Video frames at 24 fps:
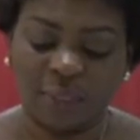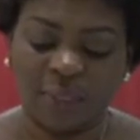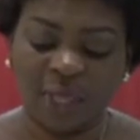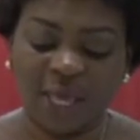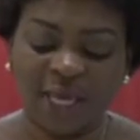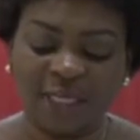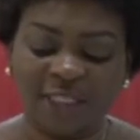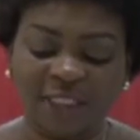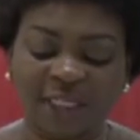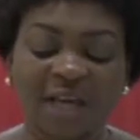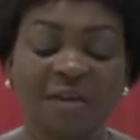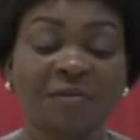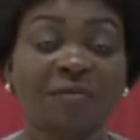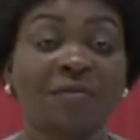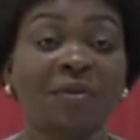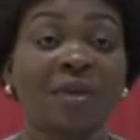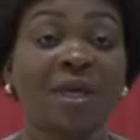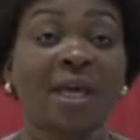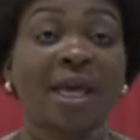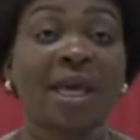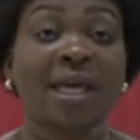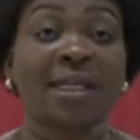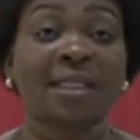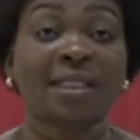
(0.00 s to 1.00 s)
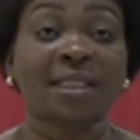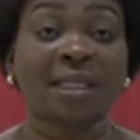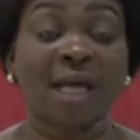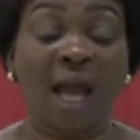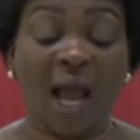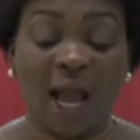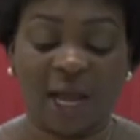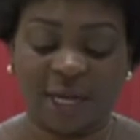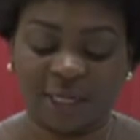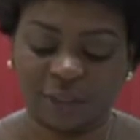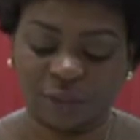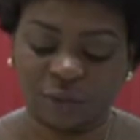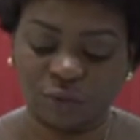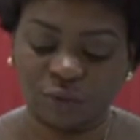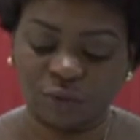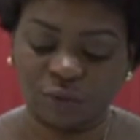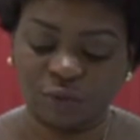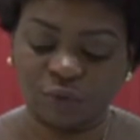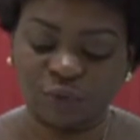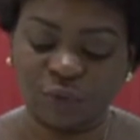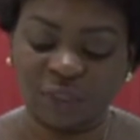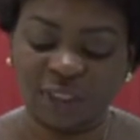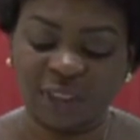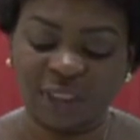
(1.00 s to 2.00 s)
HIV AIDS Act of
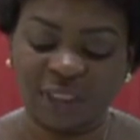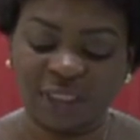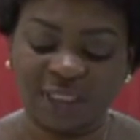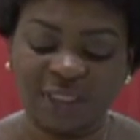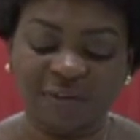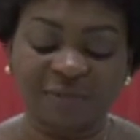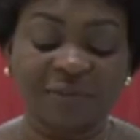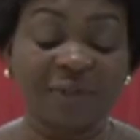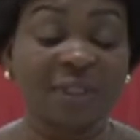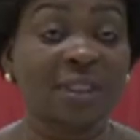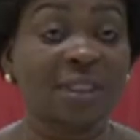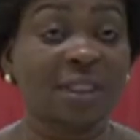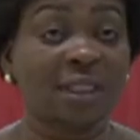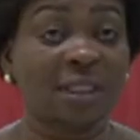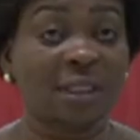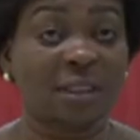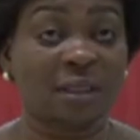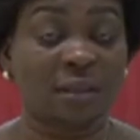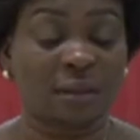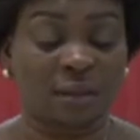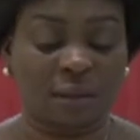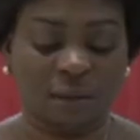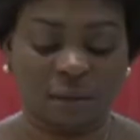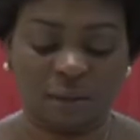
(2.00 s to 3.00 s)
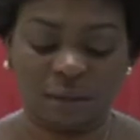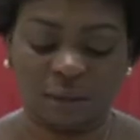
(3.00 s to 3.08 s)
2017